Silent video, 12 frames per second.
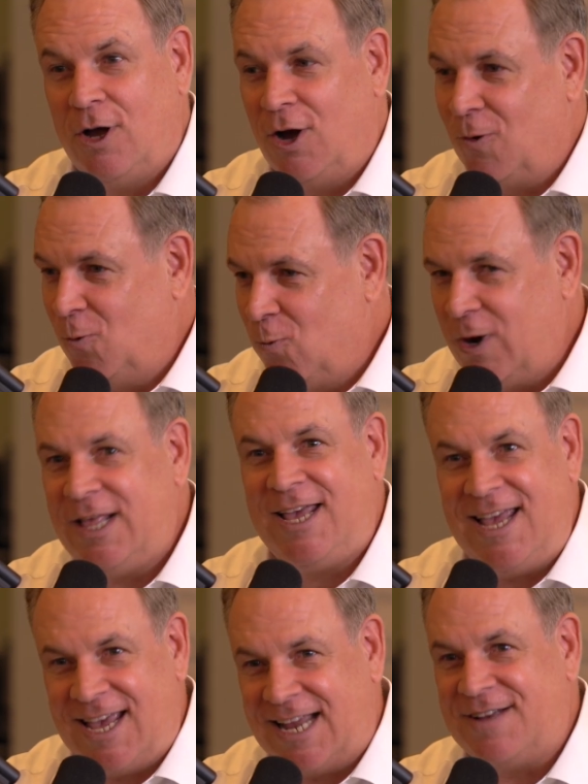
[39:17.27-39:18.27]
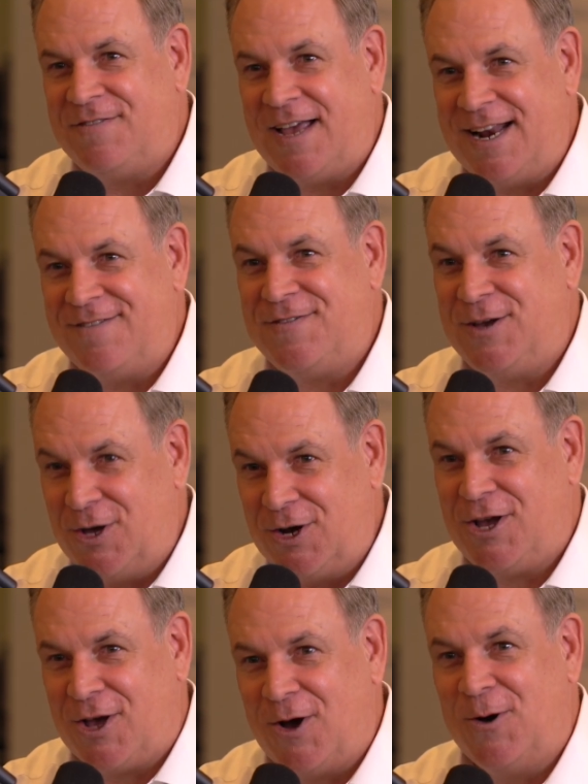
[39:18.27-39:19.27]
a really innovative,
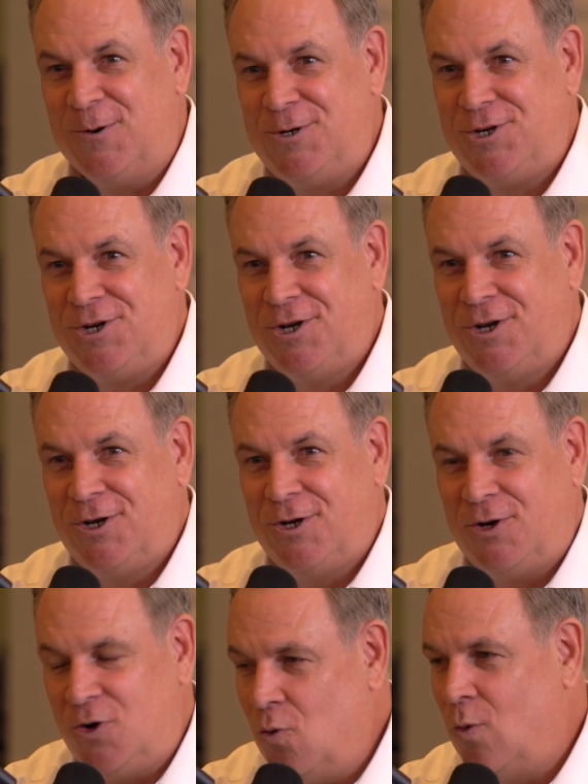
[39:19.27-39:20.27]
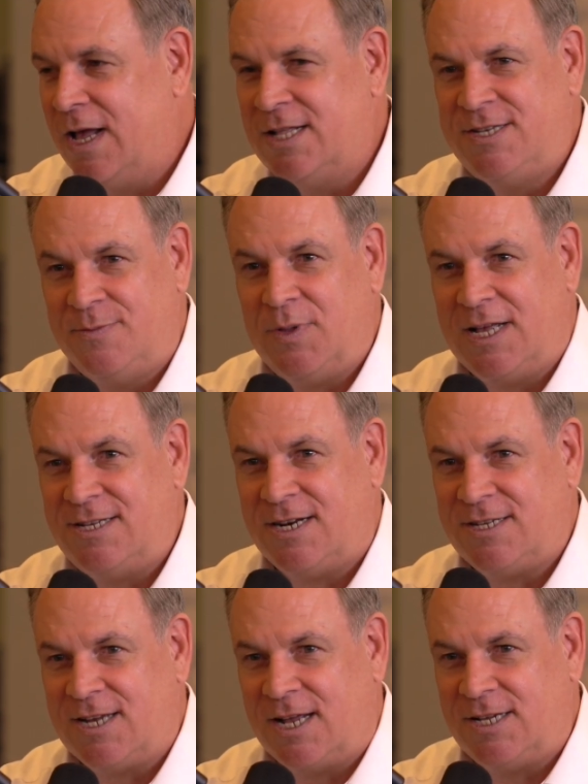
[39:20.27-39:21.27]
good coach who wins and plays an
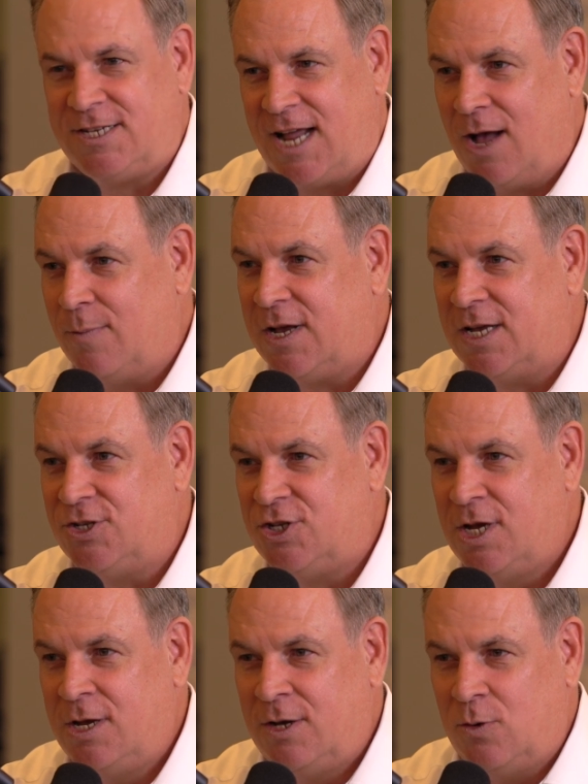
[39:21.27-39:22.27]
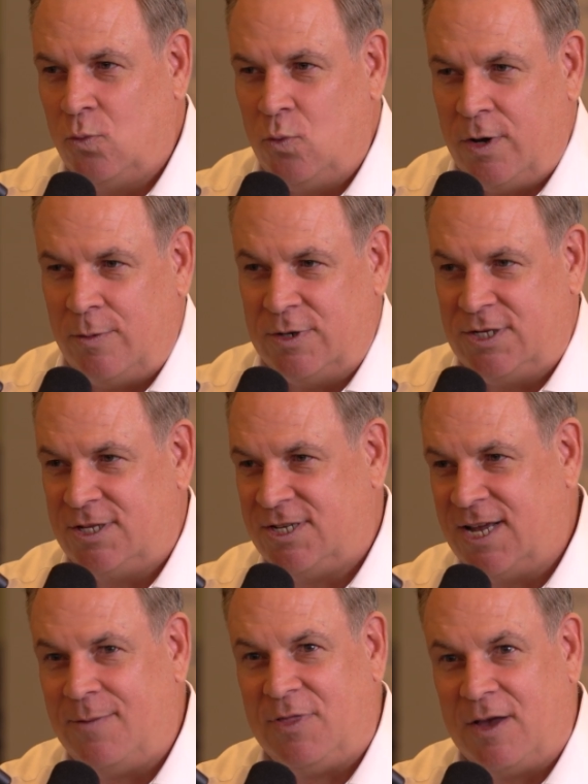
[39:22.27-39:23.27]
exciting style, because it was the
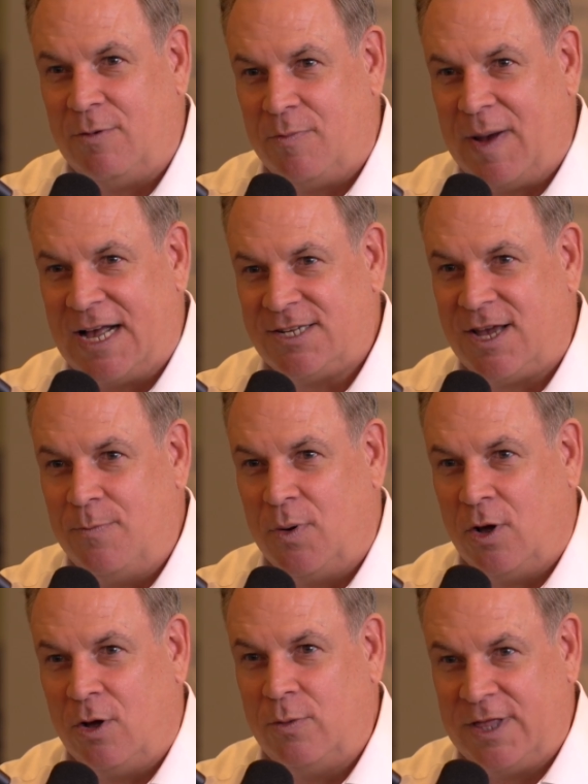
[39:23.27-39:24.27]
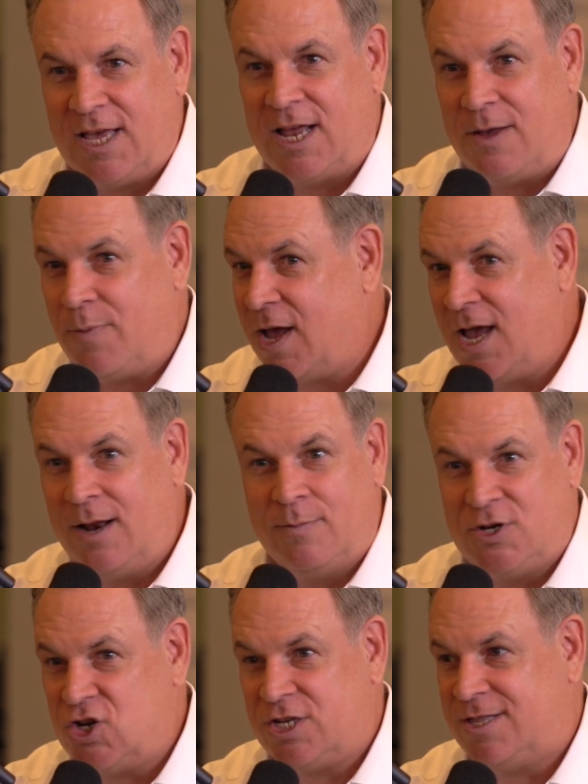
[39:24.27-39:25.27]
same thing with basketball with Kenny Payne,
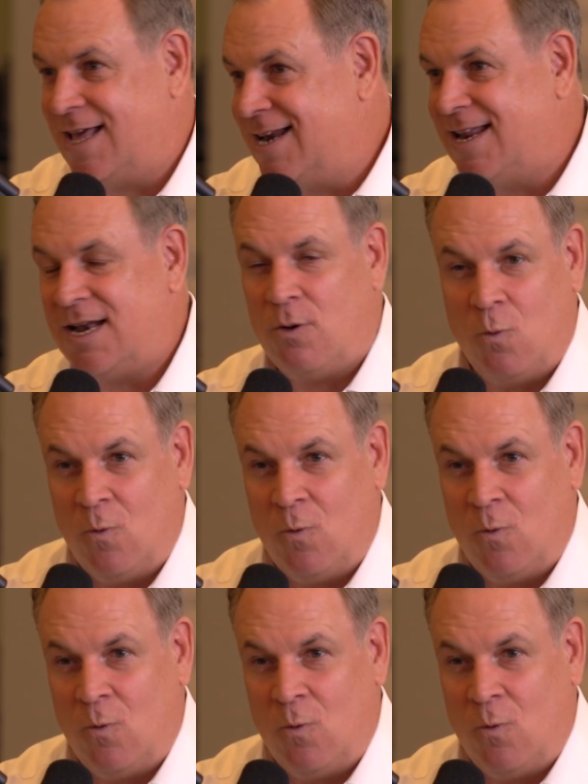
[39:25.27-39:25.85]
but just they didn't